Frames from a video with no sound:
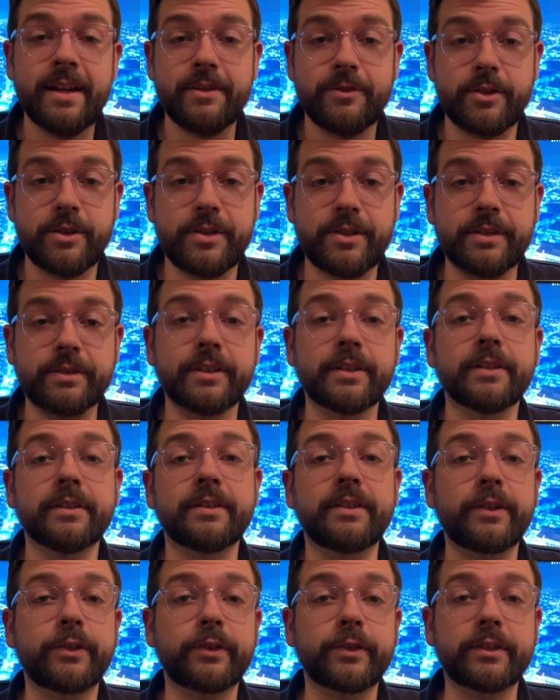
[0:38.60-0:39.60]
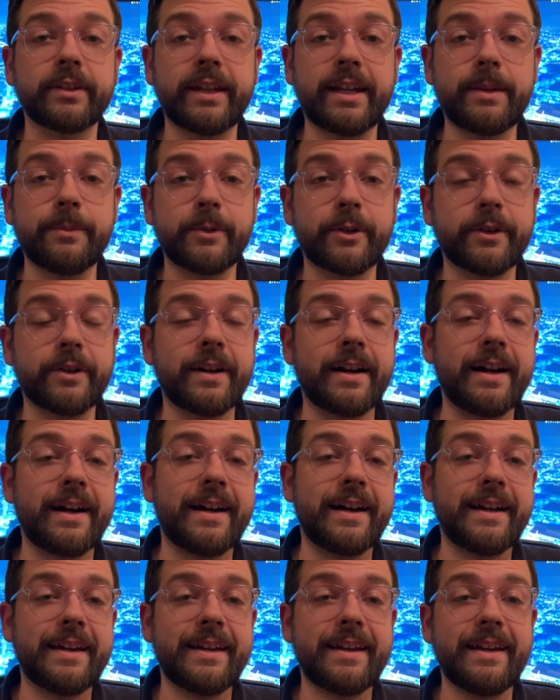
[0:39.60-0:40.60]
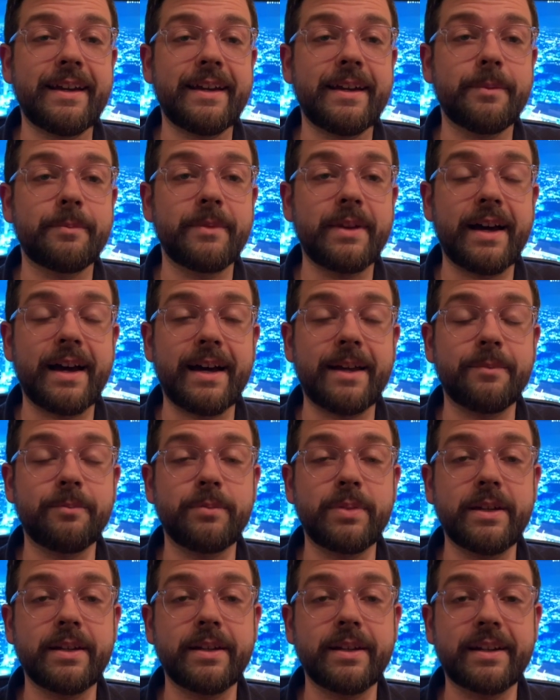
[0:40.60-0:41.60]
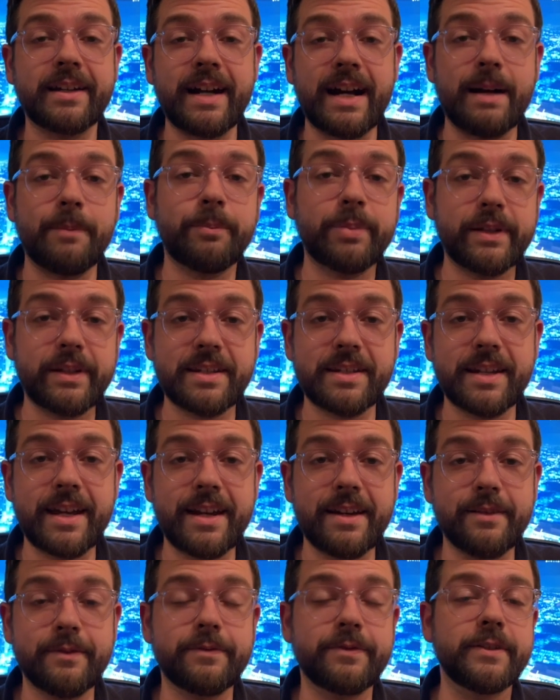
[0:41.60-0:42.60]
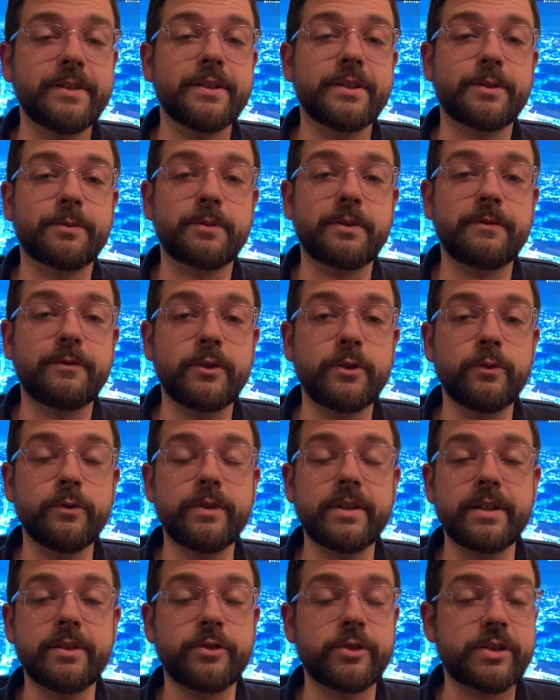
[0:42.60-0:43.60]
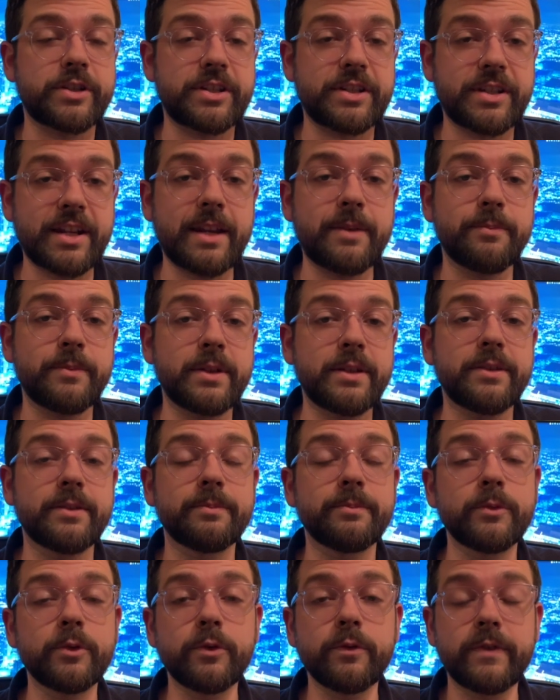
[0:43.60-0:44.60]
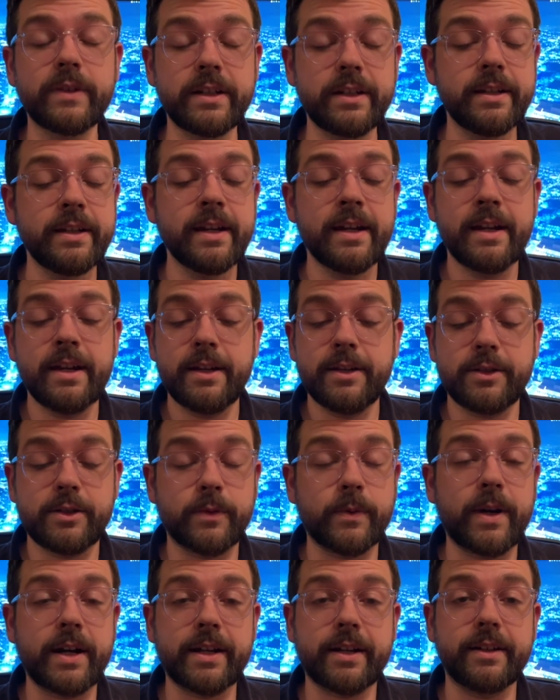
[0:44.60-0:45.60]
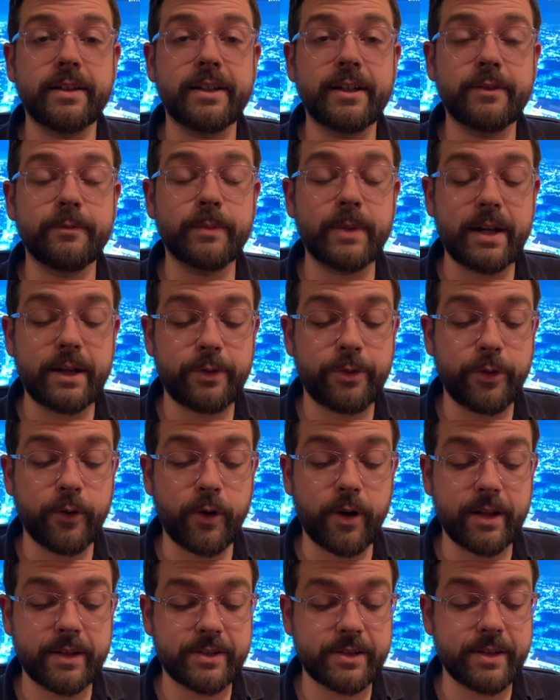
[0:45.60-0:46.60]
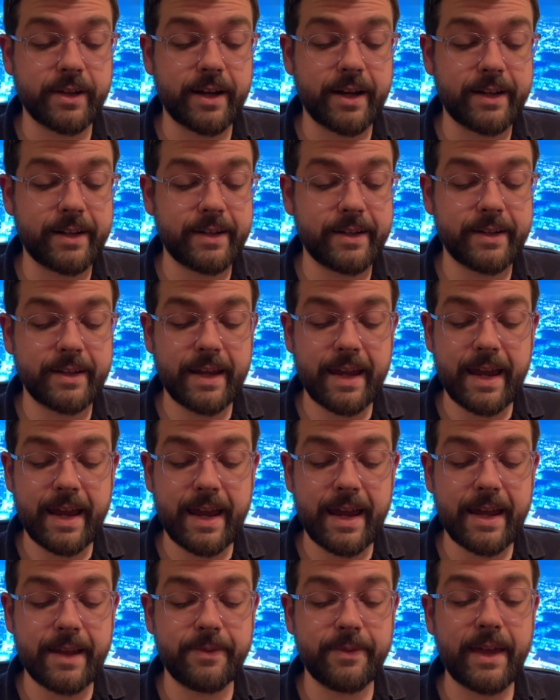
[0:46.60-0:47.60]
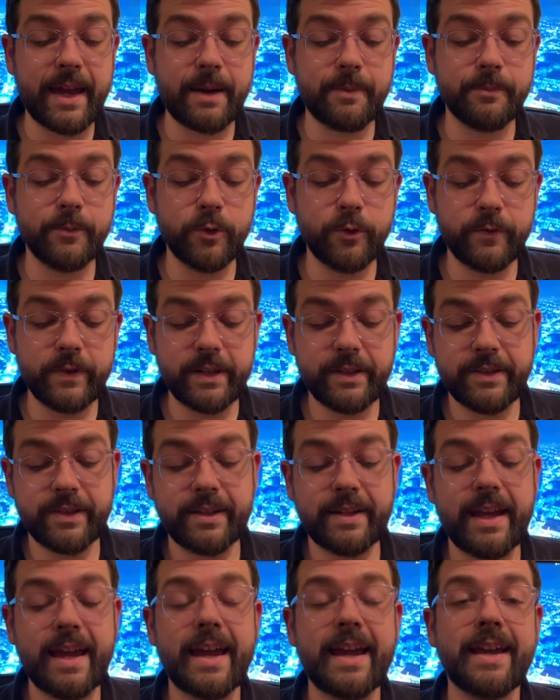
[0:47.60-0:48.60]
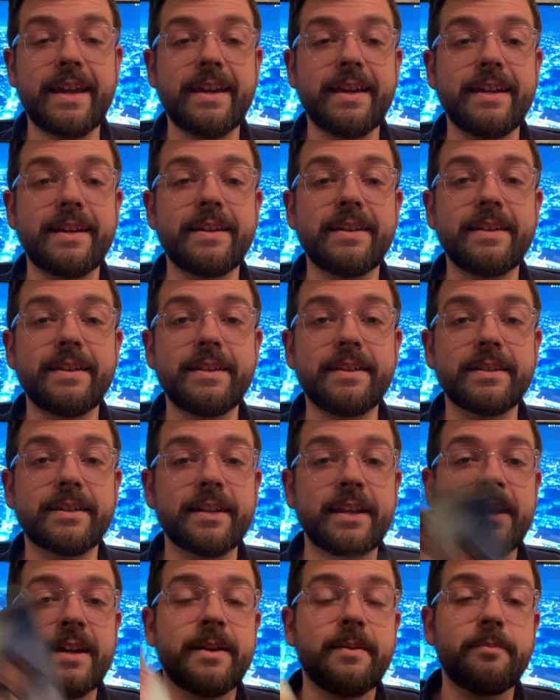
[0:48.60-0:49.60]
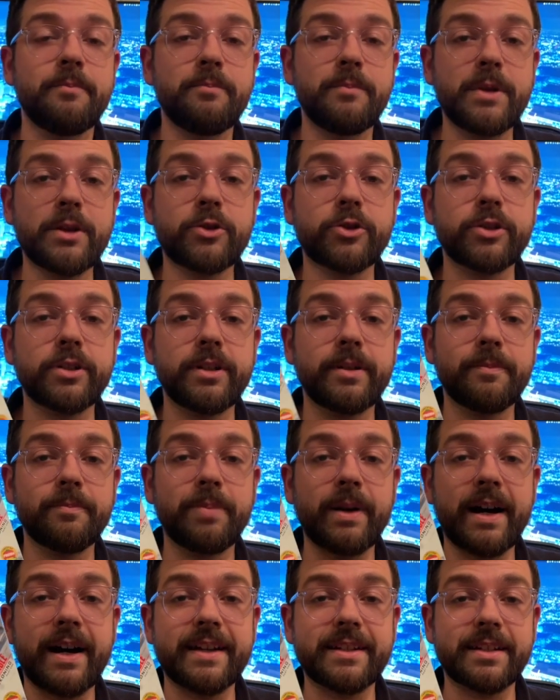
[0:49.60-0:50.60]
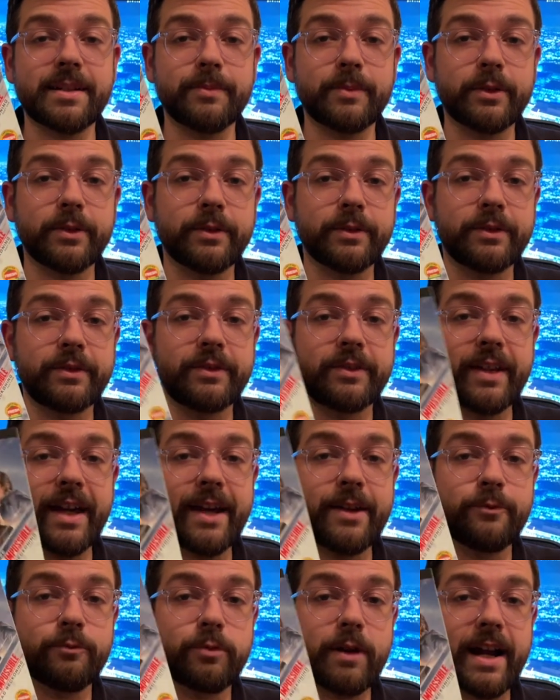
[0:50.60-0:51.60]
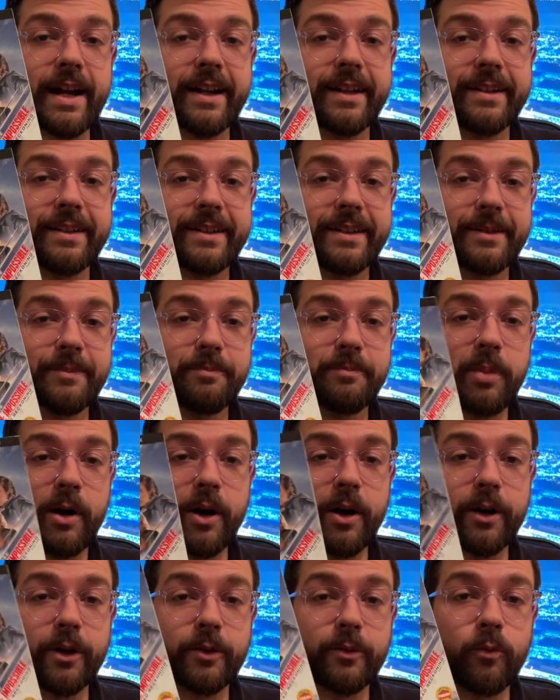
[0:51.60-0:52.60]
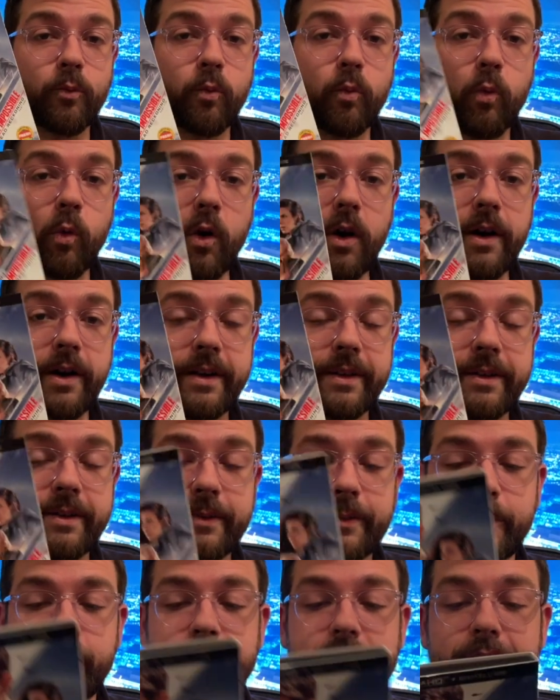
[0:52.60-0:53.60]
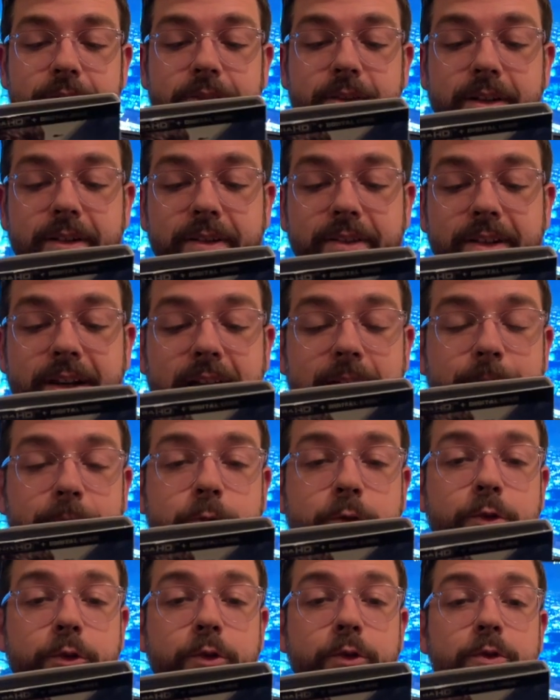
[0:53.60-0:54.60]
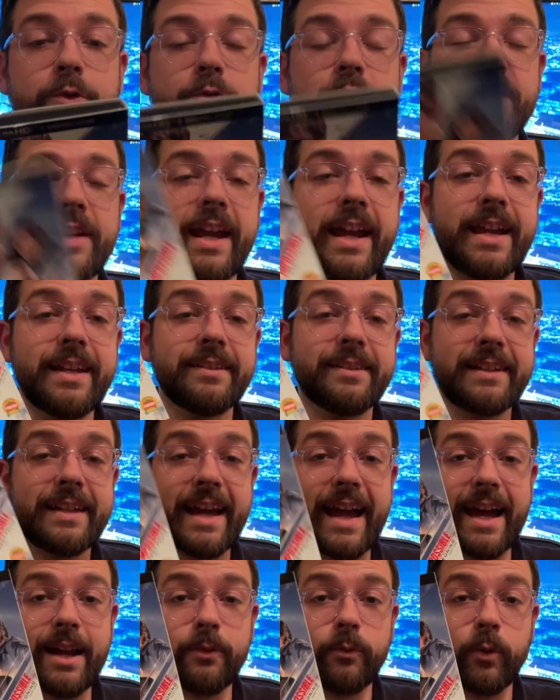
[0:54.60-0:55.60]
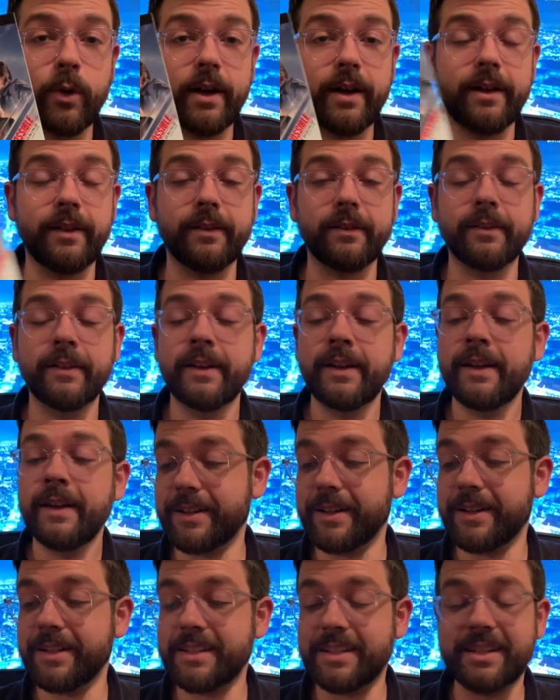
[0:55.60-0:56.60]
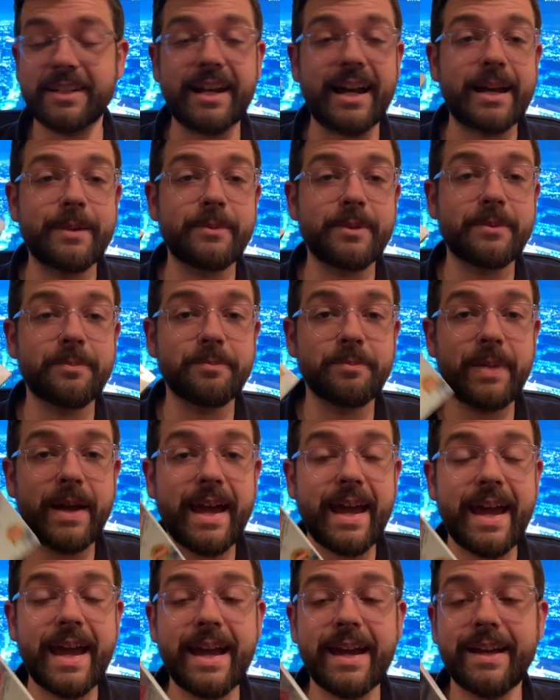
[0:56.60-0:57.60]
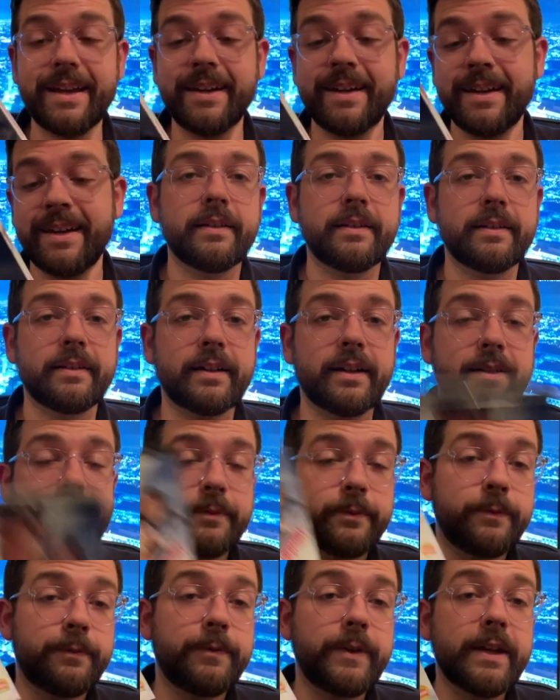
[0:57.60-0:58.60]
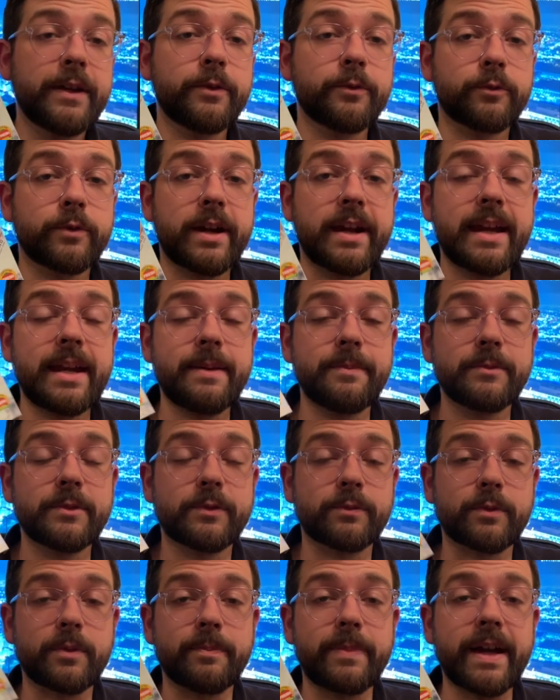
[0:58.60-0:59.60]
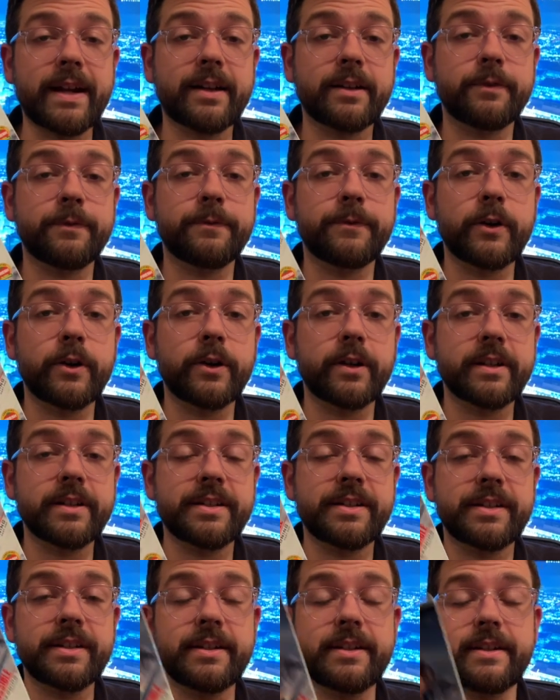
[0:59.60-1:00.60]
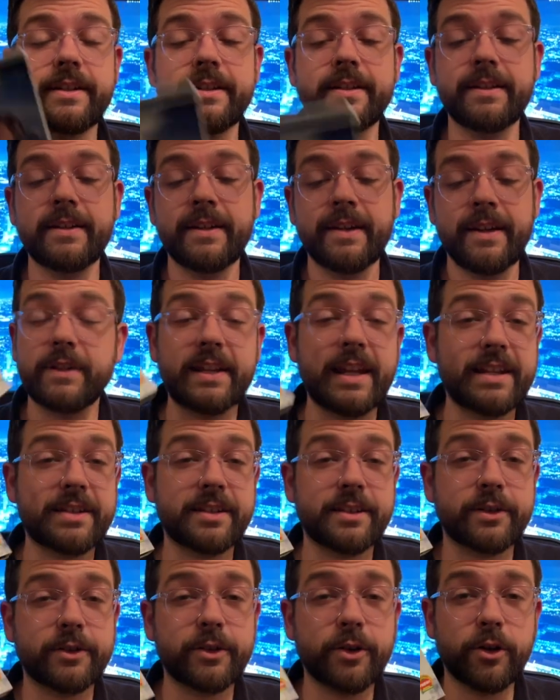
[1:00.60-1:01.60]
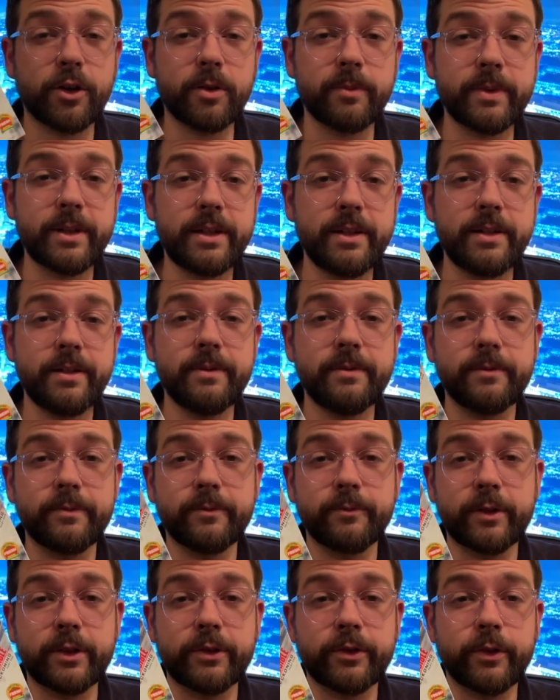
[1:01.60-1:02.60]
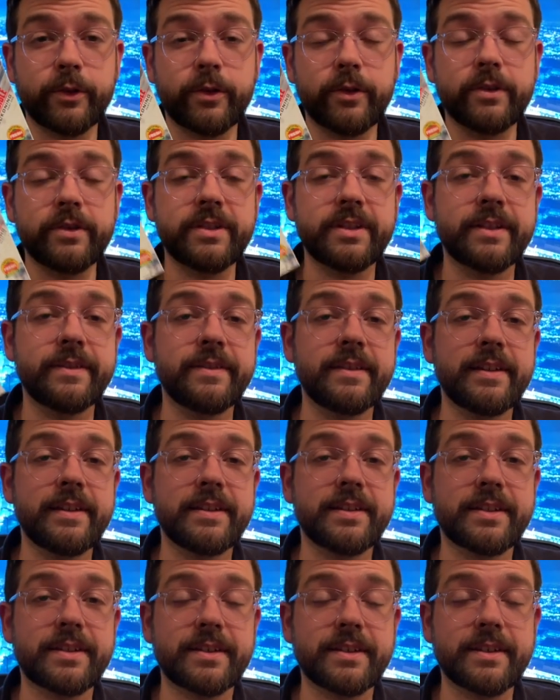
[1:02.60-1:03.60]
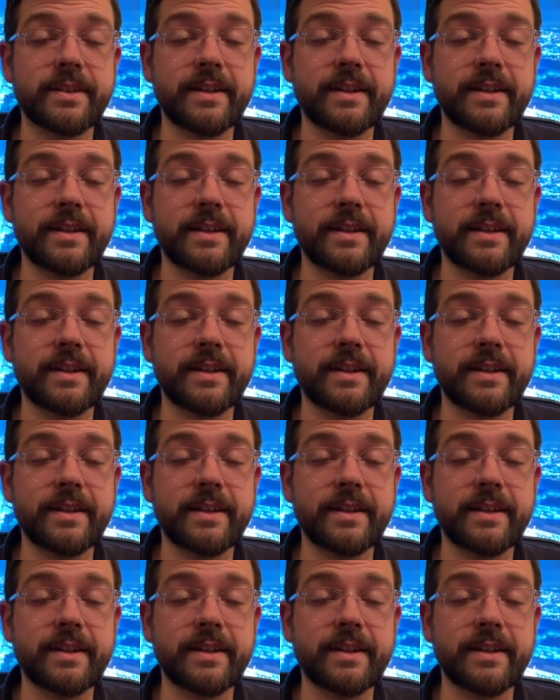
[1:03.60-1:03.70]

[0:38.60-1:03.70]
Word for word: Just a little disclaimer, I am not being compensated for this review. They just sent me the movie so I could give my thoughts on it, and that movie today is Mission Impossible Dead Reckoning Part One with Tom Cruise, Haley Atwell, you got Simon Pegg, got Ving Rhames, Rebecca Ferguson, Vanessa Kirby returns in this